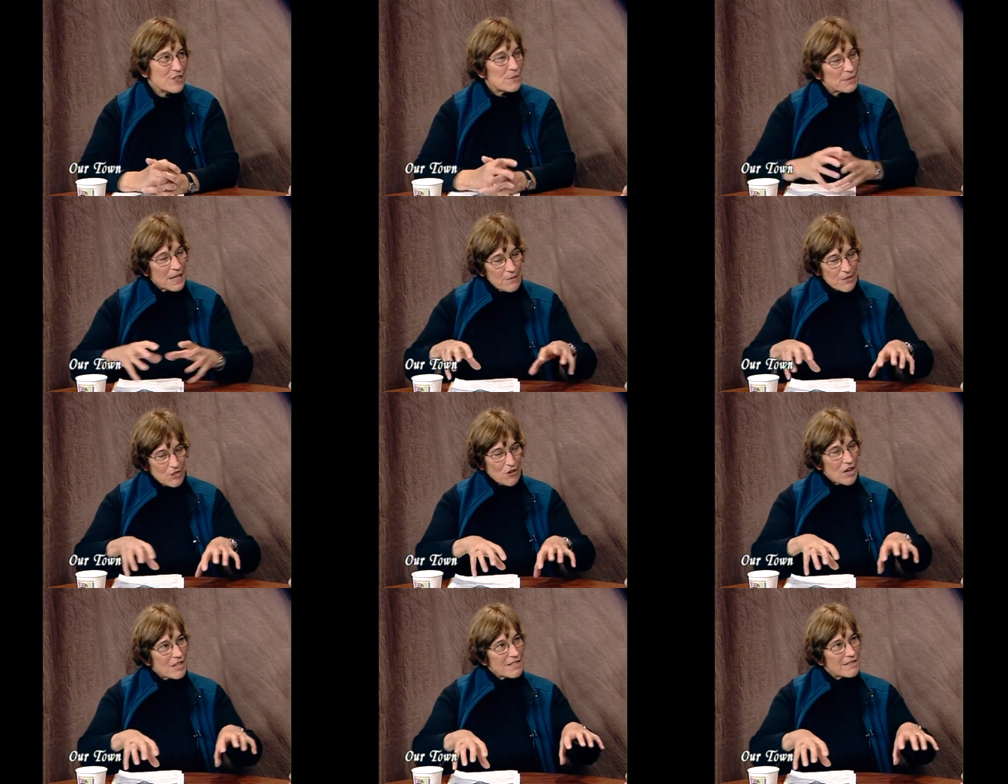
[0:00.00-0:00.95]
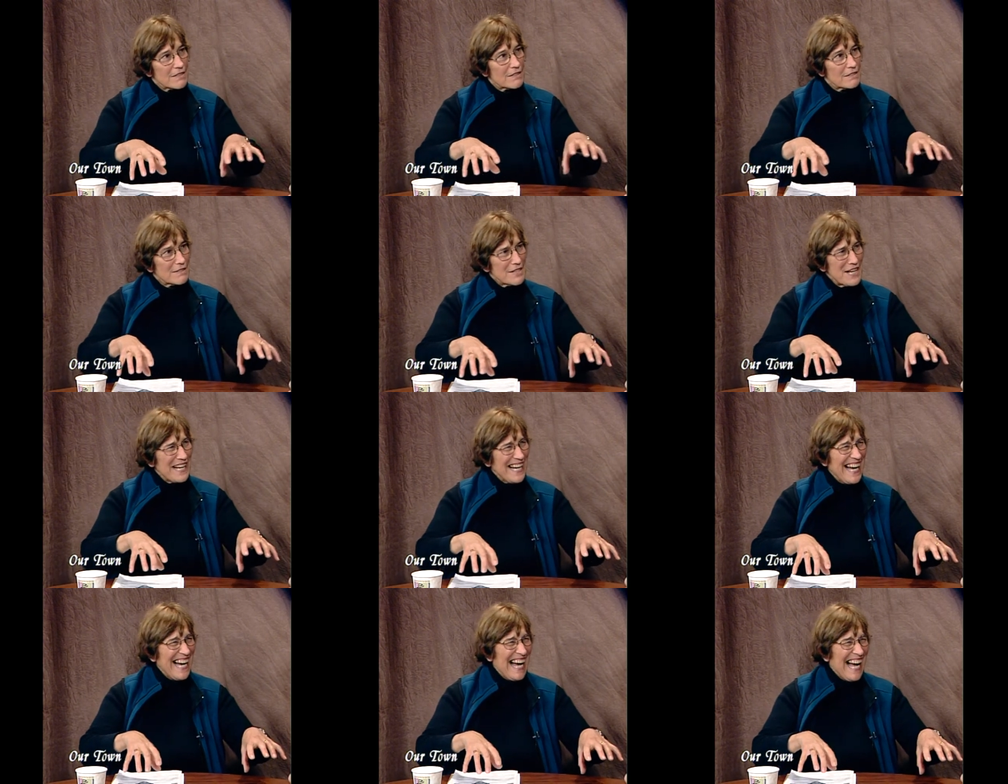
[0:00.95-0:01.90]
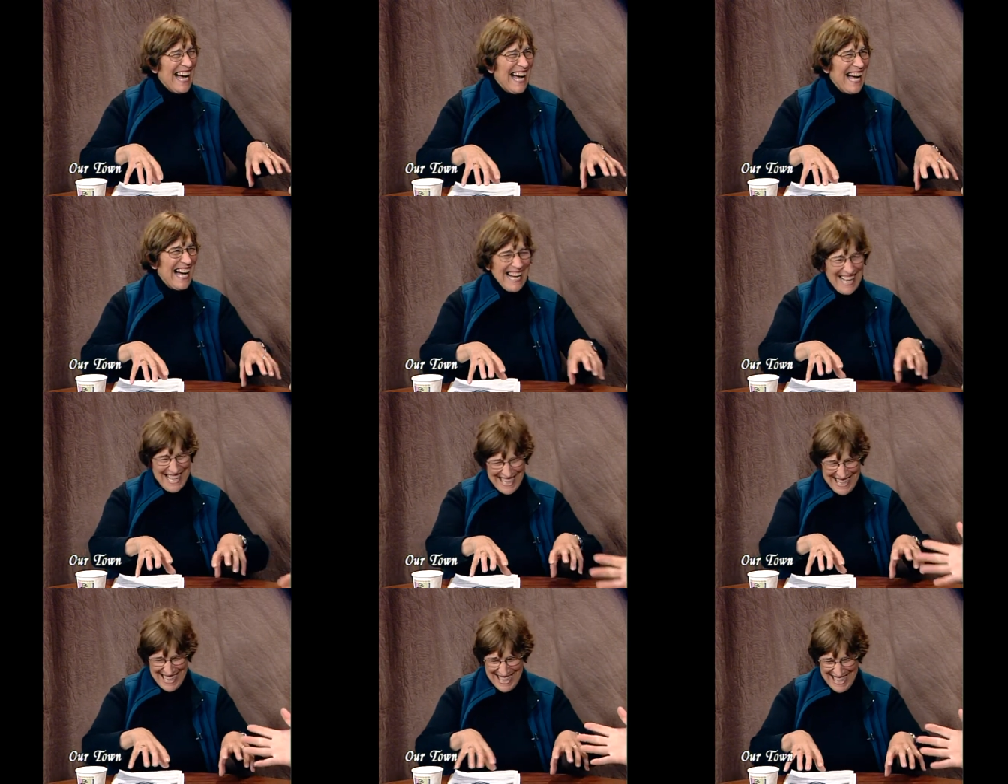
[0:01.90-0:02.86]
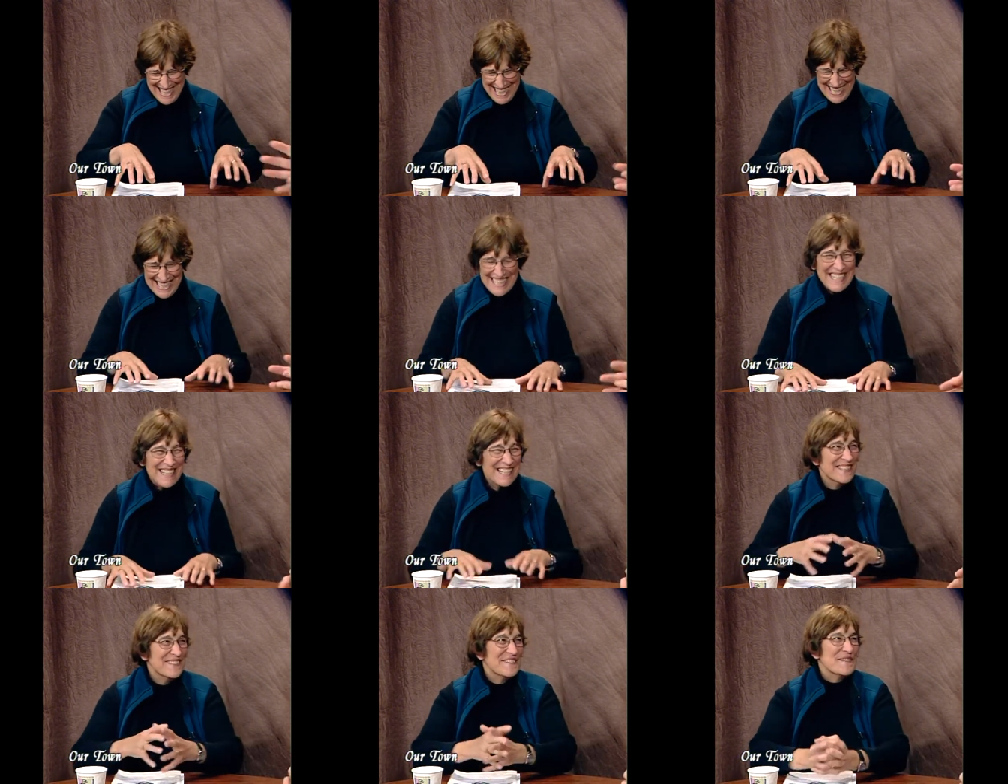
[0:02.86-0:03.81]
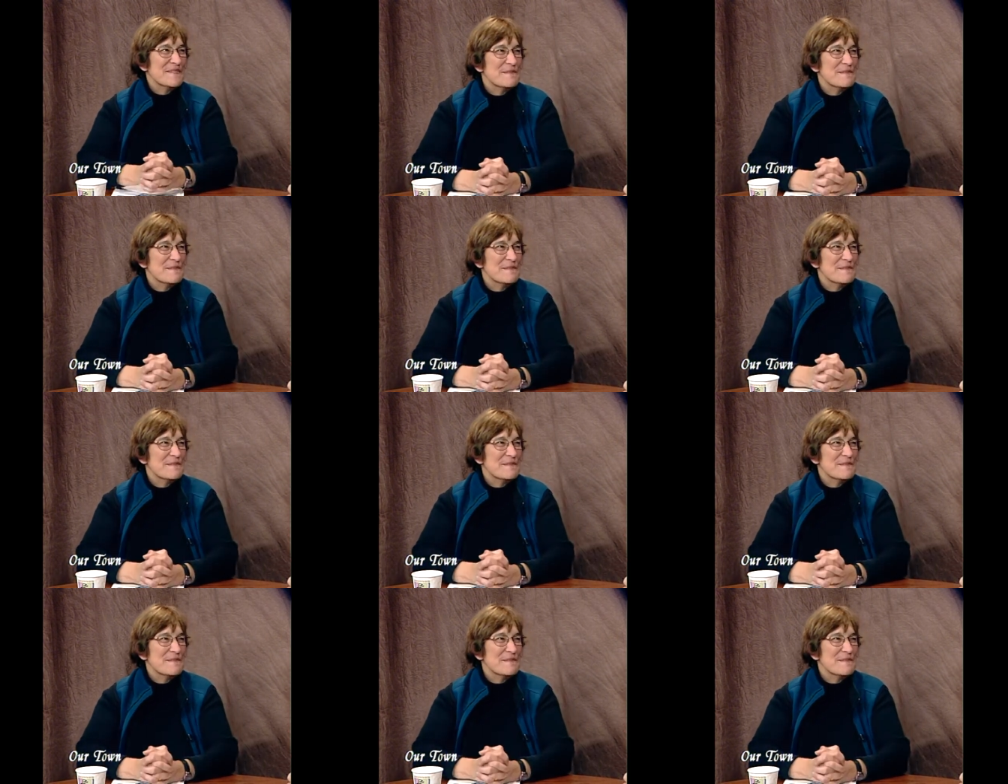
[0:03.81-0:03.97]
and Do you the play development. With trucks? no, no. I mean, even with the schools, I, you